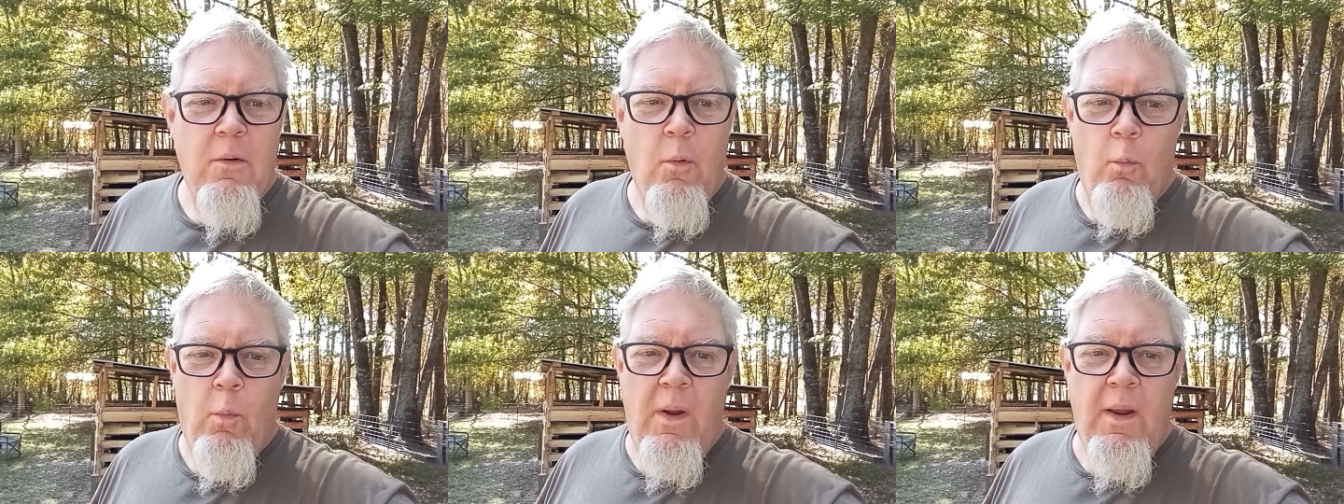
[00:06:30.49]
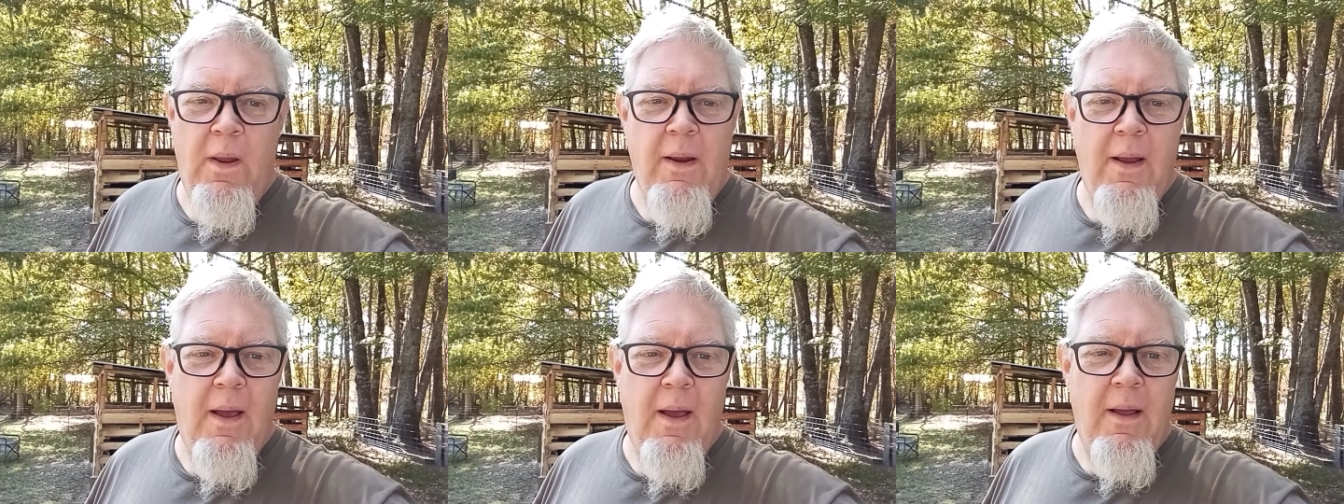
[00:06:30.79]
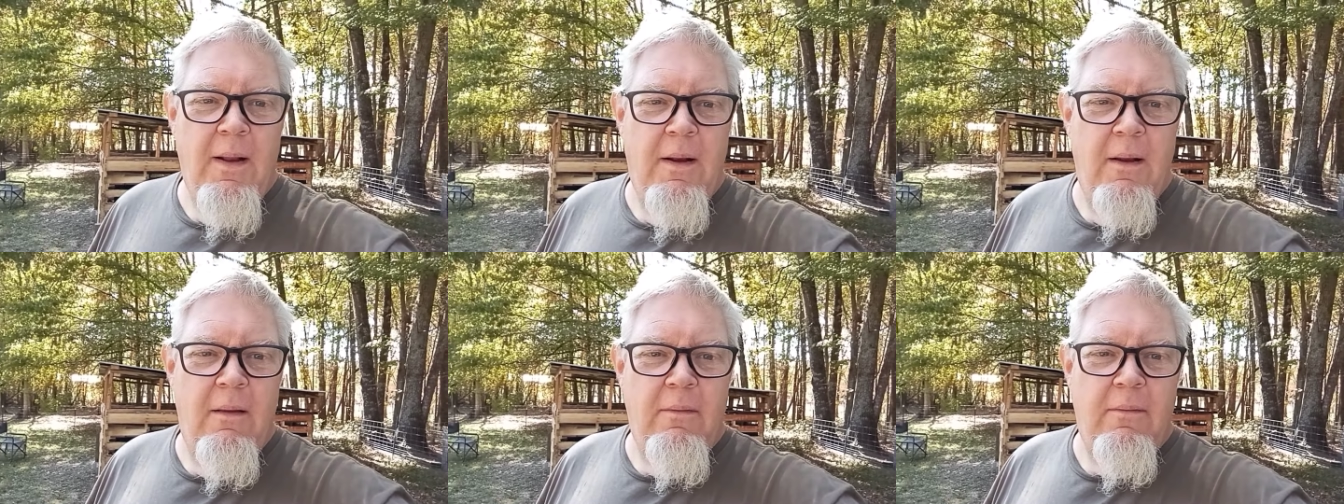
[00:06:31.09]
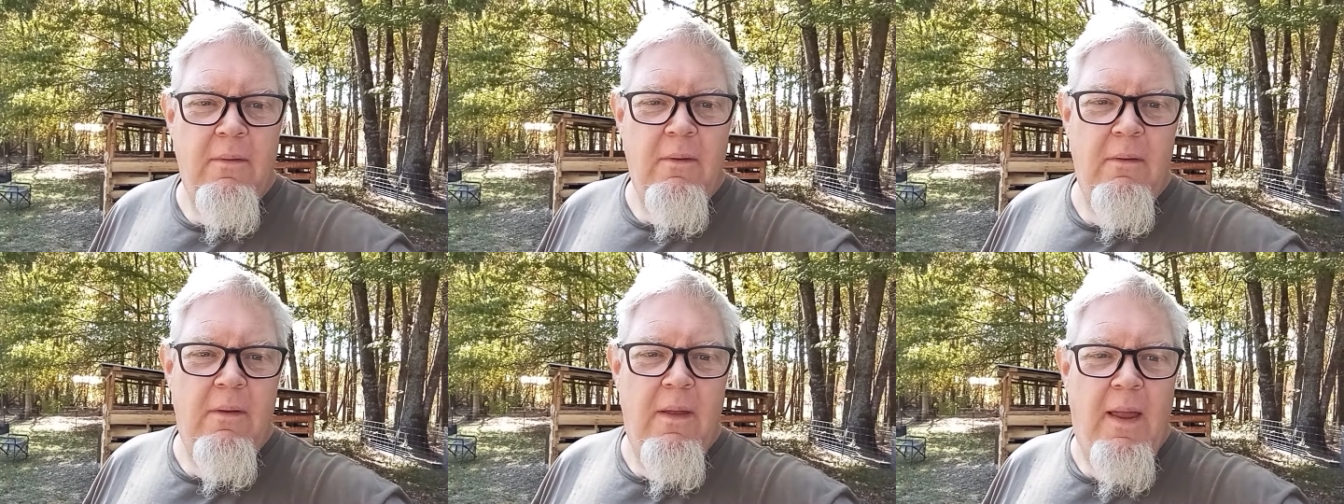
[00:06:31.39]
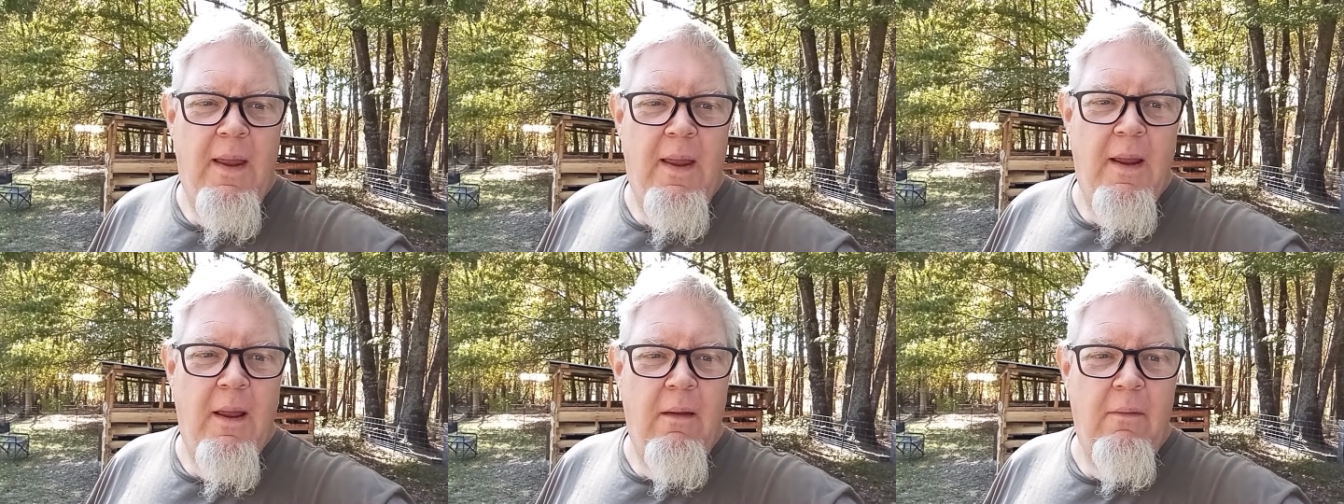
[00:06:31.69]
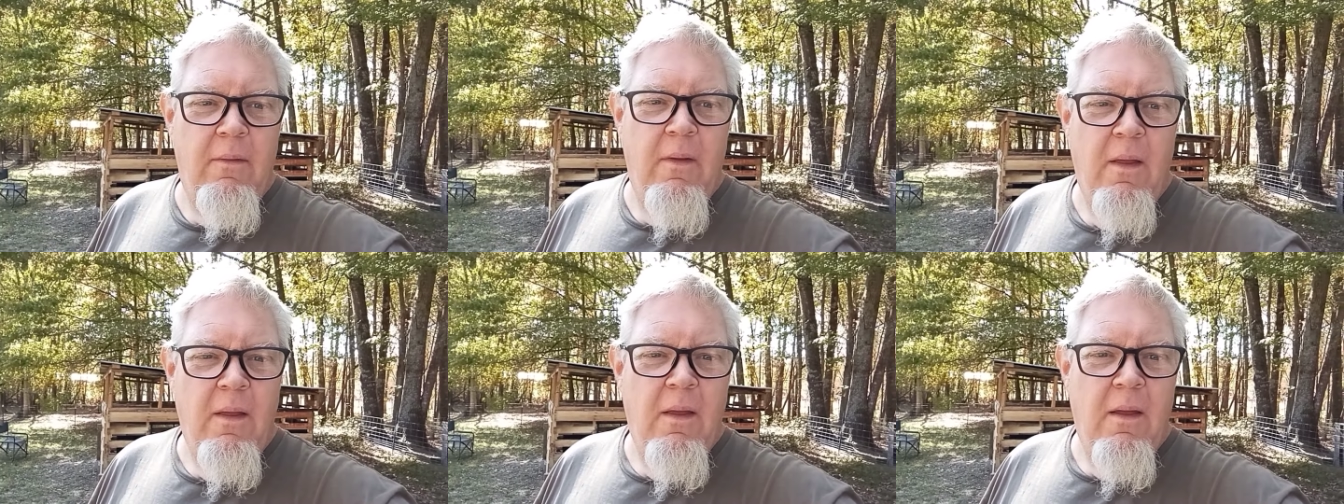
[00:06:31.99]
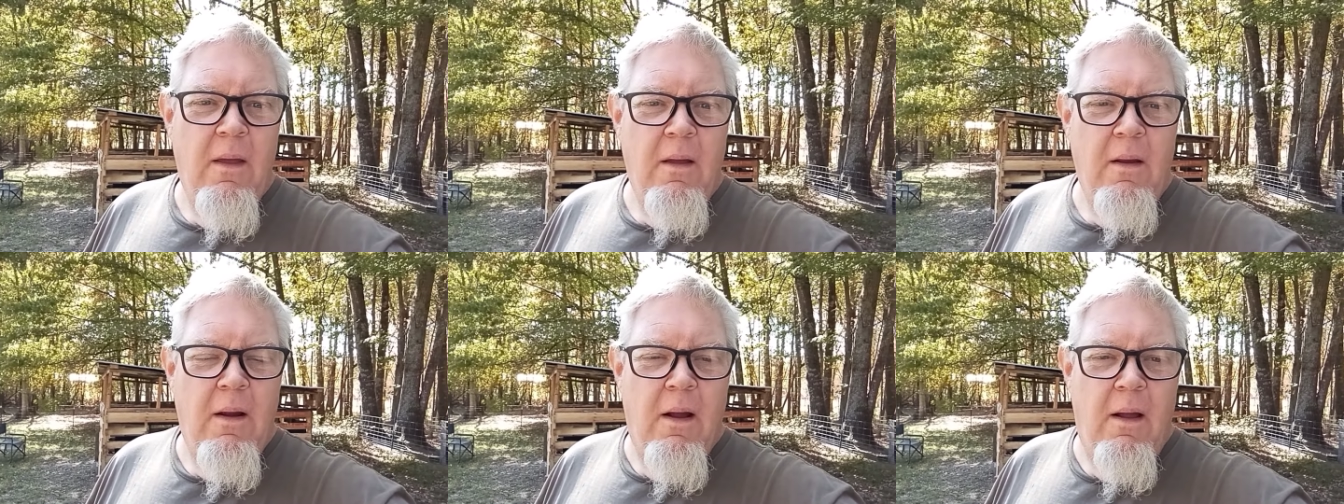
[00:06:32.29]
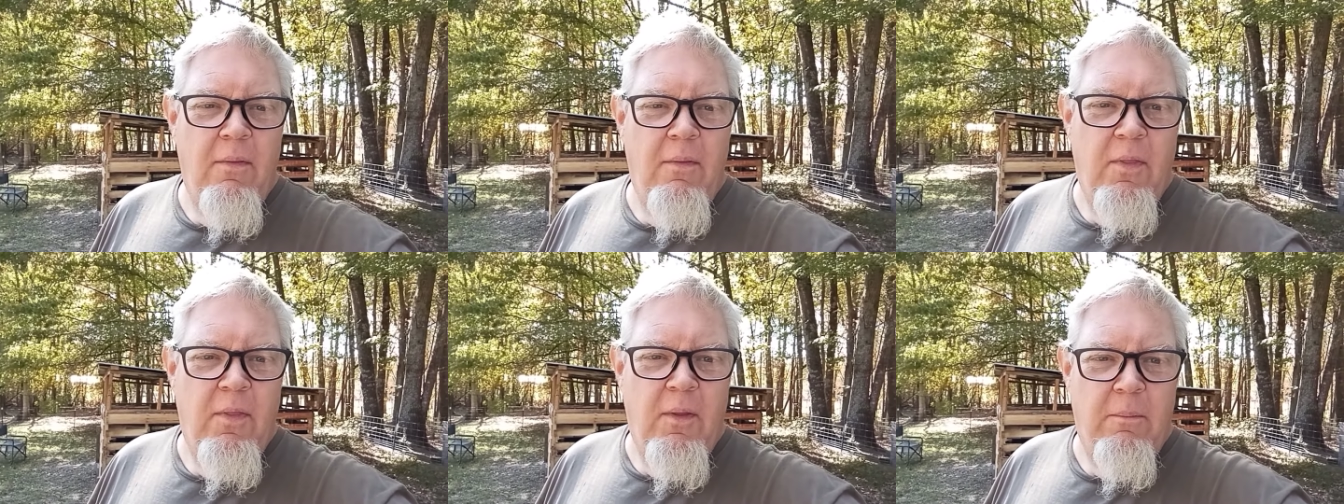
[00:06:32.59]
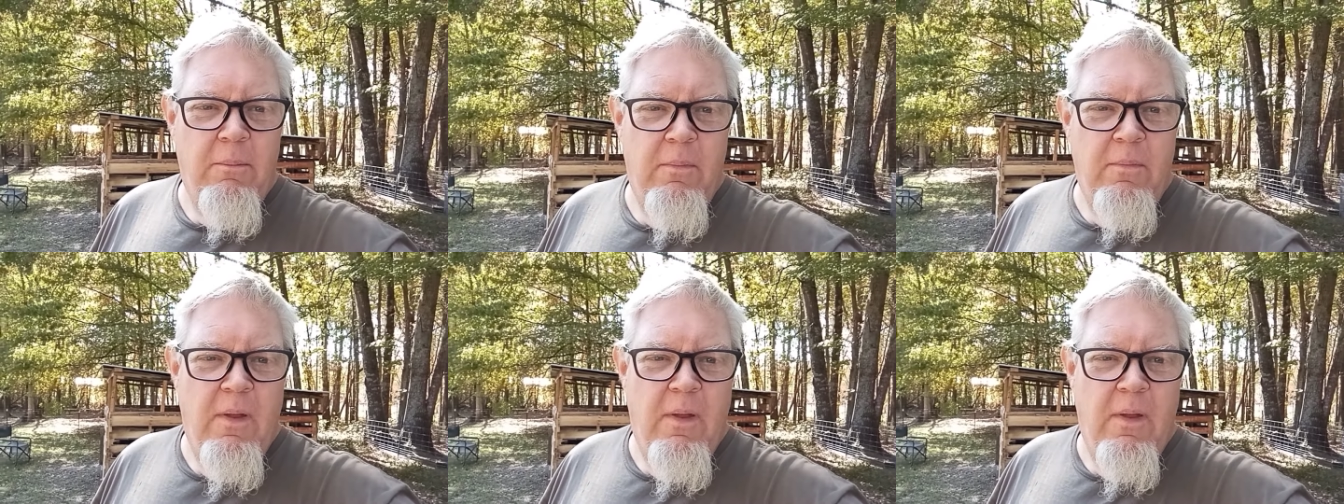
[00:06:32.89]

We got it and cut the